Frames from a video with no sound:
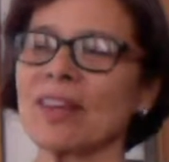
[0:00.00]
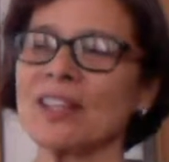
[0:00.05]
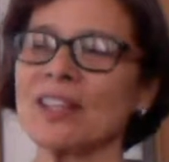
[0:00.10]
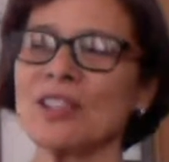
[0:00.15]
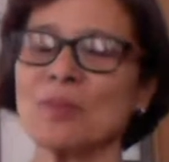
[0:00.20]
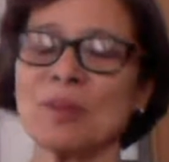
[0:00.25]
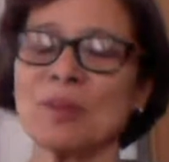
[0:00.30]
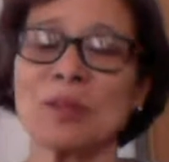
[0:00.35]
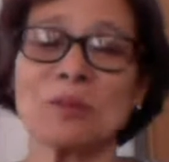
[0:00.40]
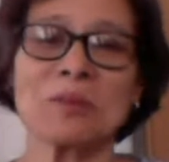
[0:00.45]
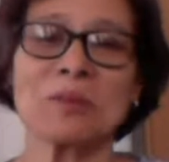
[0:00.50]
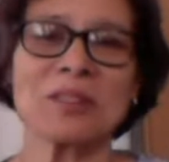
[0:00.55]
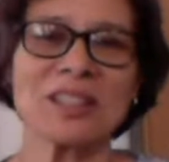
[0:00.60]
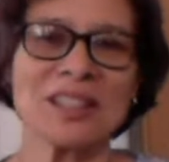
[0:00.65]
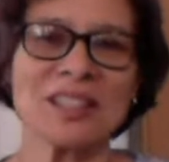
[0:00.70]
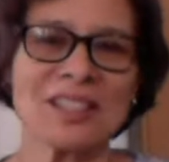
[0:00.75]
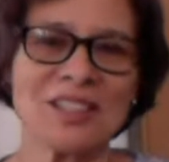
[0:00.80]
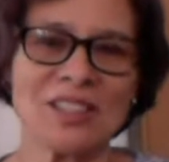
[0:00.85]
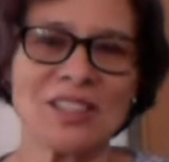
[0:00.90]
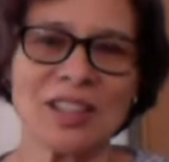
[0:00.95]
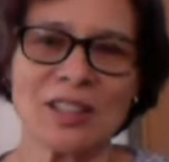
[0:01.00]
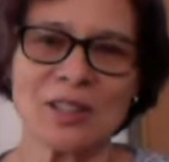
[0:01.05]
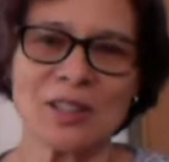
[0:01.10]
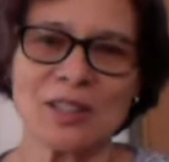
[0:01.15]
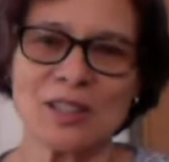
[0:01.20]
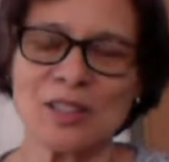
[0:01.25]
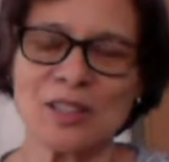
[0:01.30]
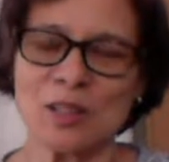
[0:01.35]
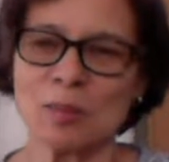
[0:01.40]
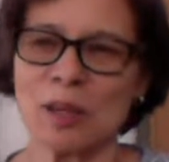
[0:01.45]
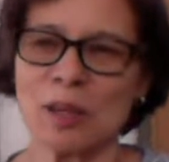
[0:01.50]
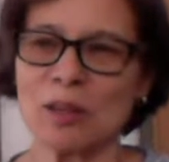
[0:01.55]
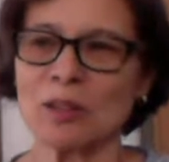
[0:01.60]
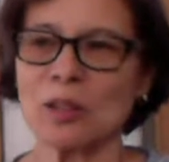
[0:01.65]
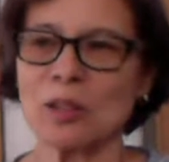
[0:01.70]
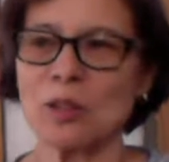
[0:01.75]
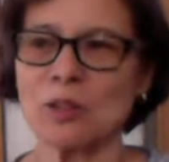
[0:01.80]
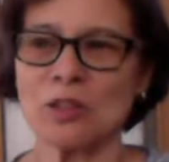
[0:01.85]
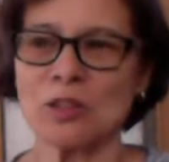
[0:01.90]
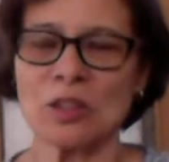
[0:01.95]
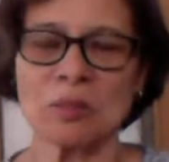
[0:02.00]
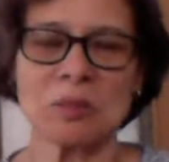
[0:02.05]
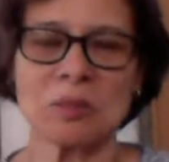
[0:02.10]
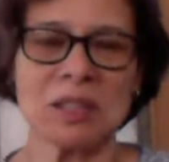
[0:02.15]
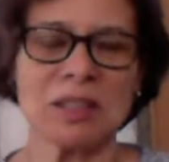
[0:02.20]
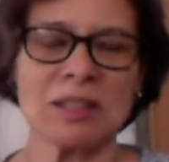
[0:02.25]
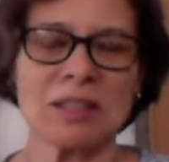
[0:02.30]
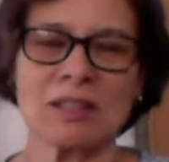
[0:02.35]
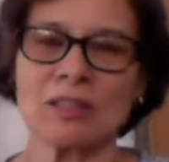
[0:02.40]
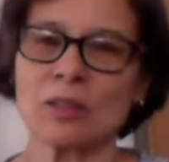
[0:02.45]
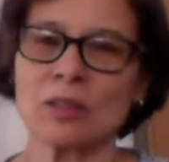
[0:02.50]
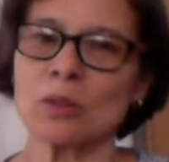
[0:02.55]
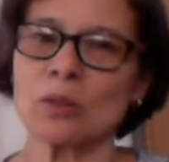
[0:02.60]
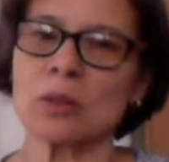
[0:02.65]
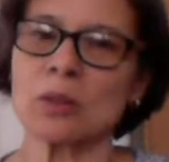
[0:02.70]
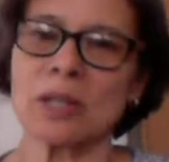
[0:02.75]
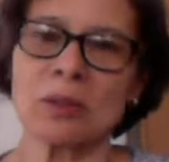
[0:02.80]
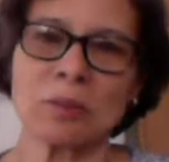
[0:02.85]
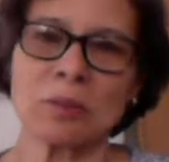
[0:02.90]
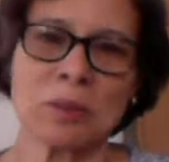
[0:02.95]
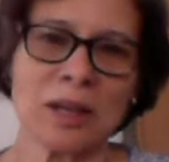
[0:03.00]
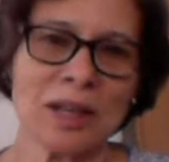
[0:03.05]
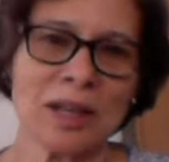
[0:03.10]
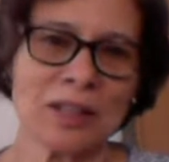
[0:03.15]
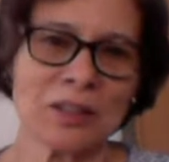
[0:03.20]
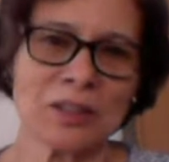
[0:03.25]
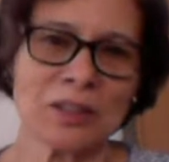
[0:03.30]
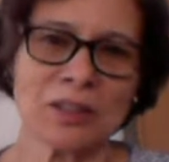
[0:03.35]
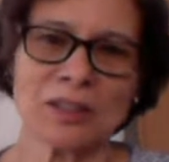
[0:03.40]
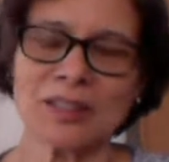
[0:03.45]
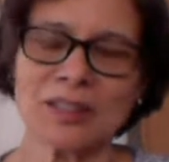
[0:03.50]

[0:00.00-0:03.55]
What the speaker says: He's been really generous about coaching me. He's a great writer.